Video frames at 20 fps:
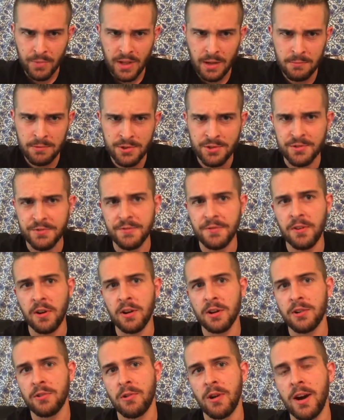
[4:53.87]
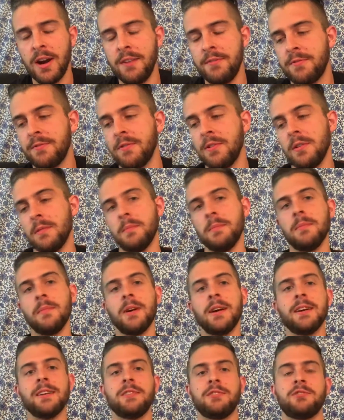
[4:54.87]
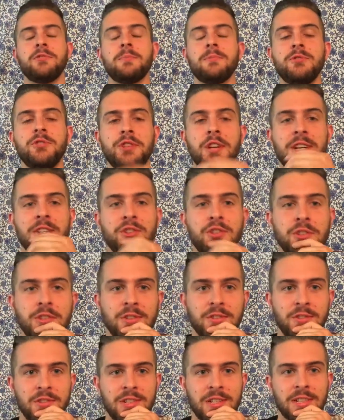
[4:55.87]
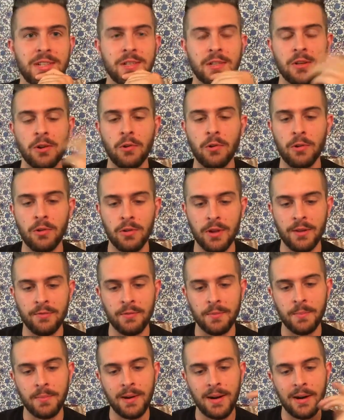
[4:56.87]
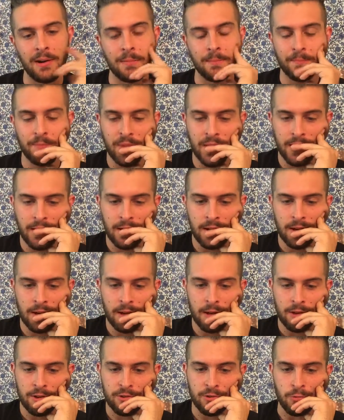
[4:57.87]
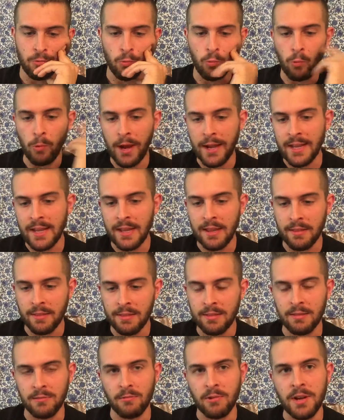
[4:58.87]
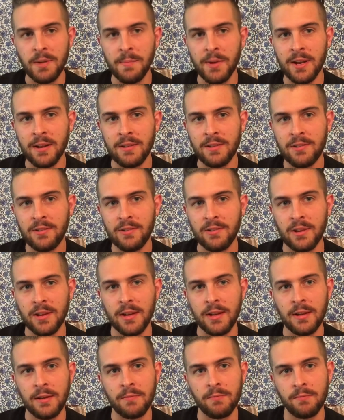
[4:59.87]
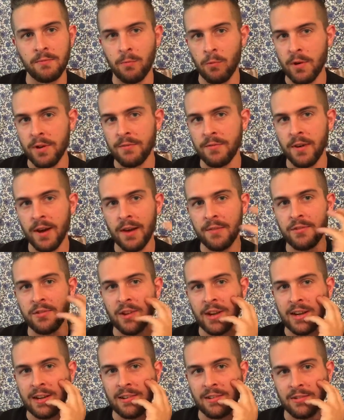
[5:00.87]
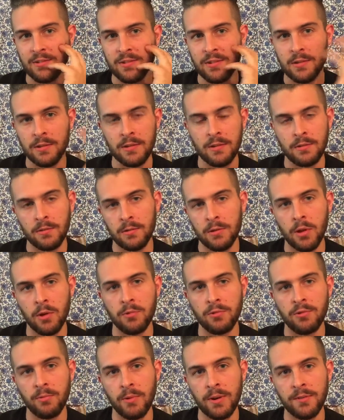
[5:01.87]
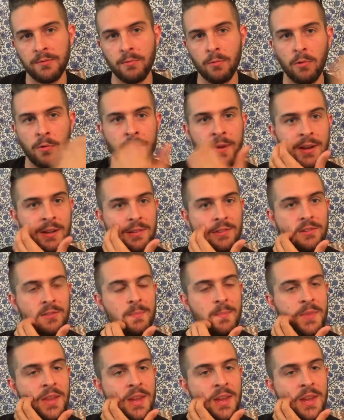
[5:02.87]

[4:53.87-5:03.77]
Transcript: which is a far cry from my initial projections and goal of about 23 minutes and 45 seconds to low 24 minutes.